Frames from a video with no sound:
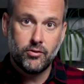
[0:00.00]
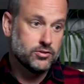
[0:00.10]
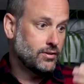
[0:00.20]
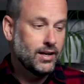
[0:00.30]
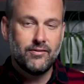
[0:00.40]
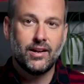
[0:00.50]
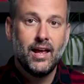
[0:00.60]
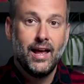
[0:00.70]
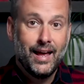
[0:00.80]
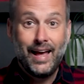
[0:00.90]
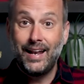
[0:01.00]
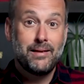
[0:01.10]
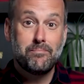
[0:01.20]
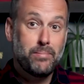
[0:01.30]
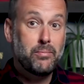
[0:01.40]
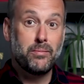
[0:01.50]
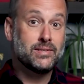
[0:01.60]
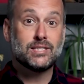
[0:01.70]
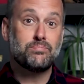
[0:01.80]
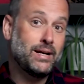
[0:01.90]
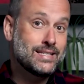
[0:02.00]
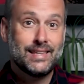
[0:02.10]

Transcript: There's not even any peppermint spice